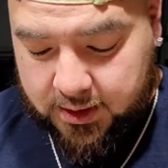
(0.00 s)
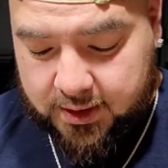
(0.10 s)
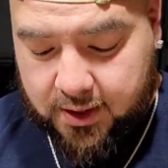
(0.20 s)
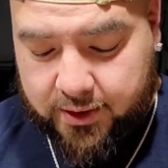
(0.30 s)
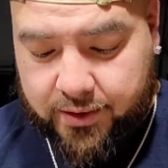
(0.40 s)

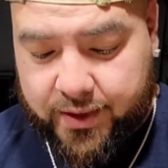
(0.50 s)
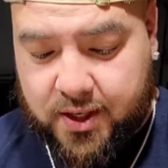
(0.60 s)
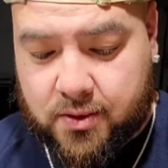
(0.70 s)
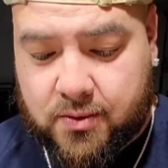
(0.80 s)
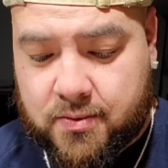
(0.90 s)
So here we
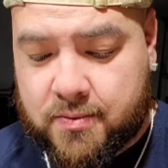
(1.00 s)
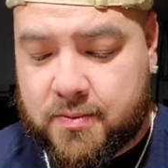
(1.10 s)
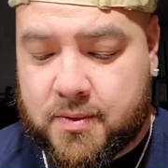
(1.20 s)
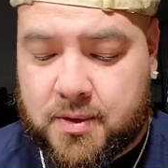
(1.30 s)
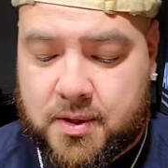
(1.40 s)
go.
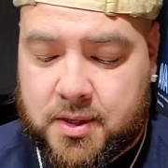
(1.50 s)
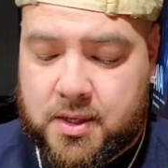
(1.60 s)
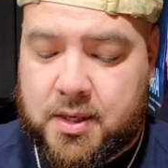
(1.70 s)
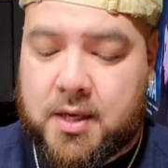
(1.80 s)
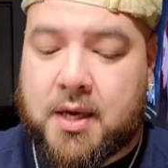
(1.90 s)

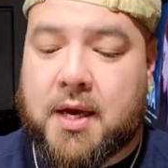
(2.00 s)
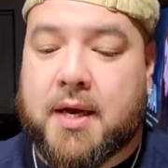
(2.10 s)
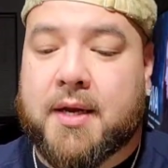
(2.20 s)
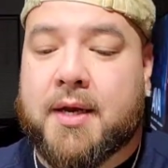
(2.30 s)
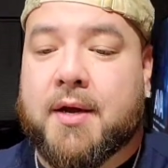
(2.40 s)

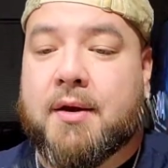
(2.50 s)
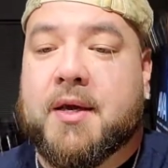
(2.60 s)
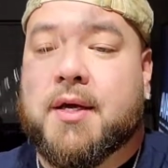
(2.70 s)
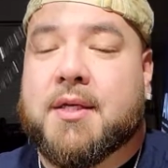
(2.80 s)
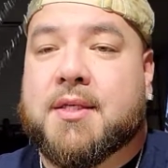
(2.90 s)
And here
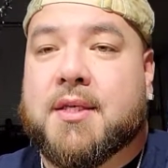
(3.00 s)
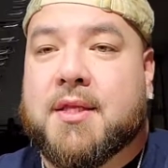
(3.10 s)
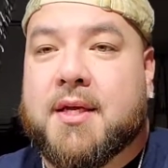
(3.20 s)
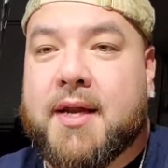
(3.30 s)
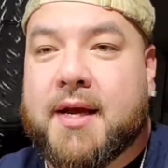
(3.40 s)
is
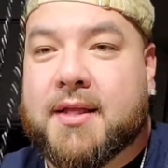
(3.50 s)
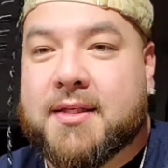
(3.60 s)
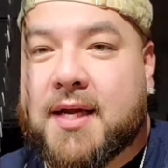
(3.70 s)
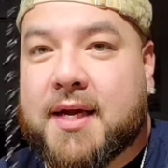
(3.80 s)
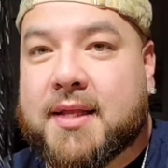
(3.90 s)
the
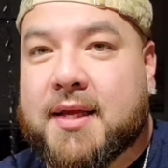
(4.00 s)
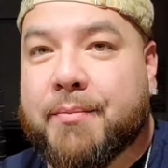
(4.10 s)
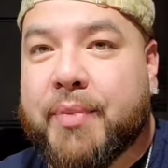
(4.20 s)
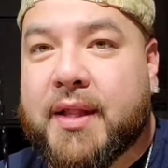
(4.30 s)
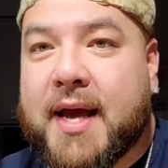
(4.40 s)
necklace. I got the
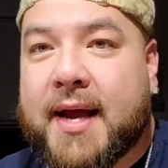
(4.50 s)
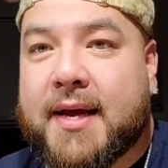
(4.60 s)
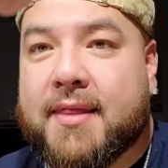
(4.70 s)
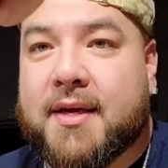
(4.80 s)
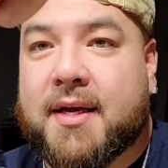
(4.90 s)

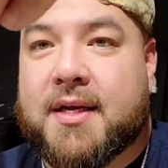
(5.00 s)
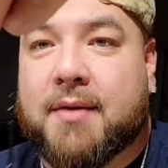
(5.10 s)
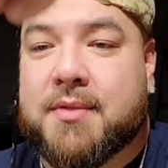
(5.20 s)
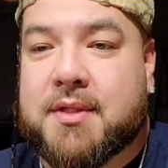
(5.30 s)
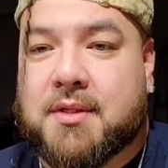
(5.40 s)
black. I think it
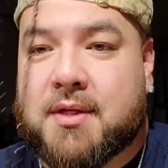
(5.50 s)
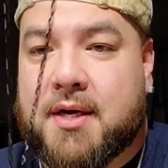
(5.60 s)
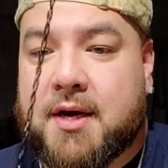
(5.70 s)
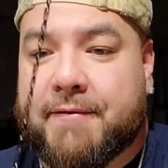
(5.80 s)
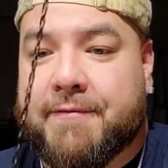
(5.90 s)
comes in
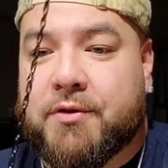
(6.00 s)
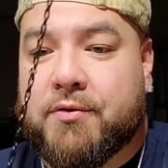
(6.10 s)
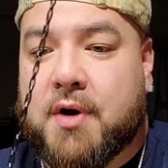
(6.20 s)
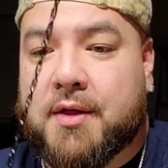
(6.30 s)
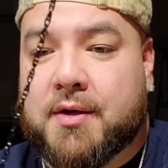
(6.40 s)
a
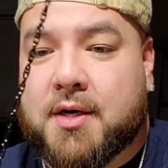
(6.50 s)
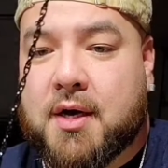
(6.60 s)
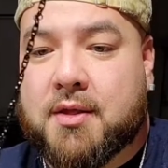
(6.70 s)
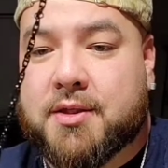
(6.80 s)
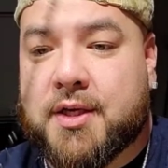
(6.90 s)
few other
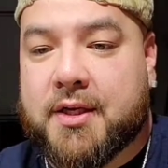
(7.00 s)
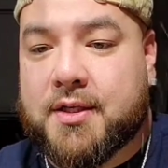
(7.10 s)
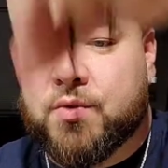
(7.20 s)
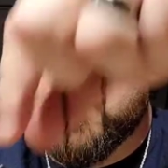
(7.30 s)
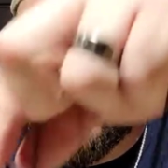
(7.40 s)
colors
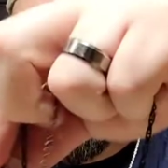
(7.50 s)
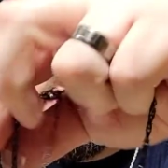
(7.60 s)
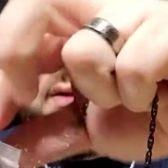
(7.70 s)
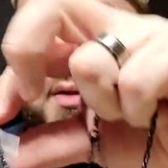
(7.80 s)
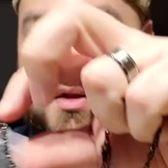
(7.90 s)
as
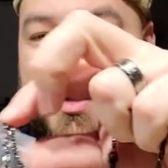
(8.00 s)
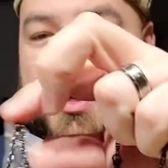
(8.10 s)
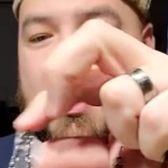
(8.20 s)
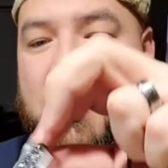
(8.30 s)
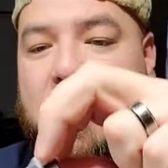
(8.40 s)
well.
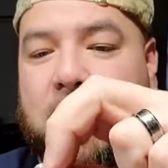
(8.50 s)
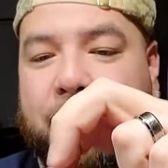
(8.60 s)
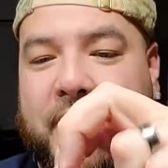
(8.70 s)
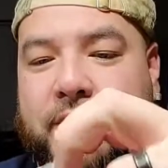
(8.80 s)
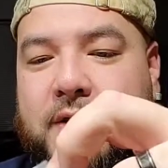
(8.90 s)
Um,
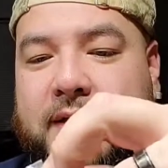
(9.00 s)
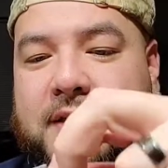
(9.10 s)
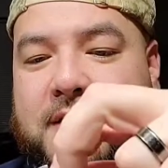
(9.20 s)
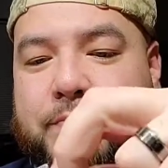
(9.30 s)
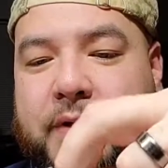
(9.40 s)
but I do like
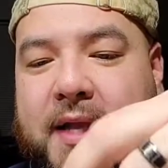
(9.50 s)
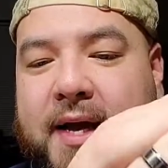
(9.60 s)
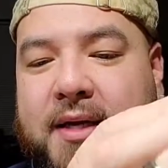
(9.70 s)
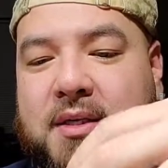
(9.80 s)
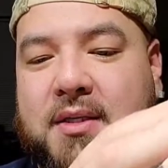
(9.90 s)
this
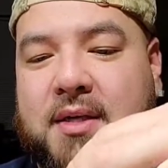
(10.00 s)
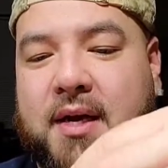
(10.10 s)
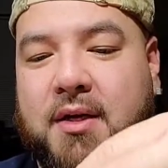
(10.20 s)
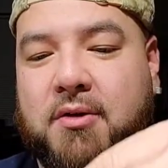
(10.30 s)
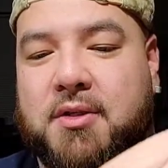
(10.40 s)
black.
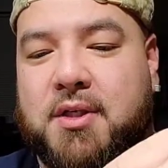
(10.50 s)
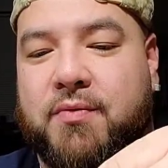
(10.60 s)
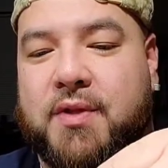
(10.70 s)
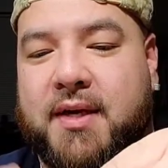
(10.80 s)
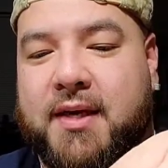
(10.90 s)
Kind of goes good
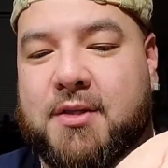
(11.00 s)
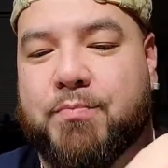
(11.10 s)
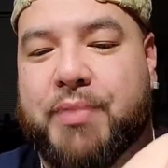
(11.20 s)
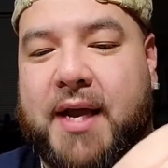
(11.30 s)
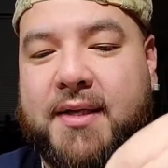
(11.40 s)
with a nice
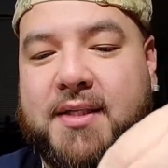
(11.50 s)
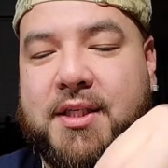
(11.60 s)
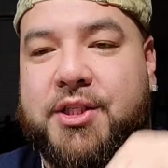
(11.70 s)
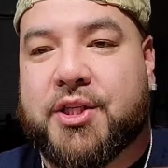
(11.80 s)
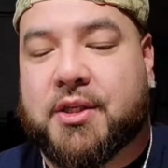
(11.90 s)
black
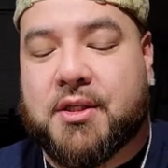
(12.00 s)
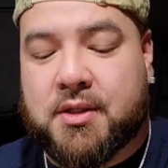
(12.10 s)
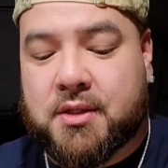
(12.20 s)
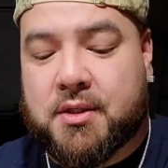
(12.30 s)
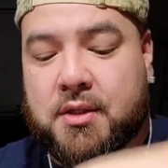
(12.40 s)
t-shirt.
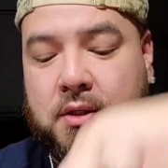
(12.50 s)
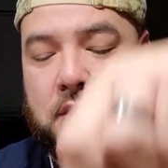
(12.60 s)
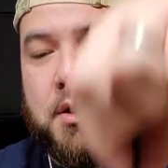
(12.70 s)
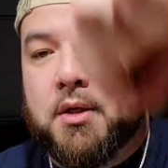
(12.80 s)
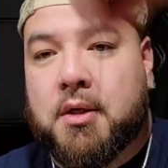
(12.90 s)

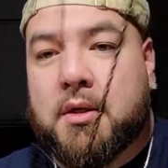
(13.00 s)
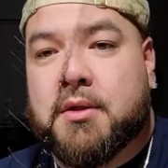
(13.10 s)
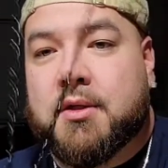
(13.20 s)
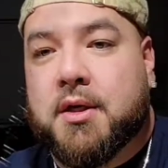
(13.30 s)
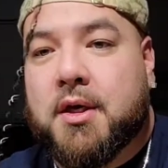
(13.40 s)

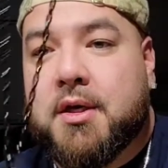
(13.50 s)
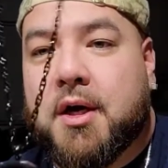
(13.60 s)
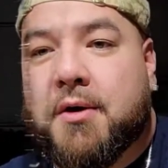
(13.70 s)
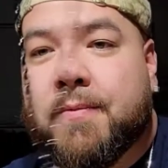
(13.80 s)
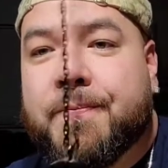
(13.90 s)
So here you
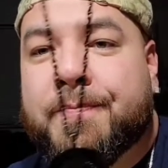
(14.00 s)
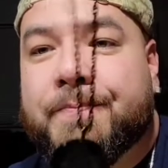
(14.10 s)
go.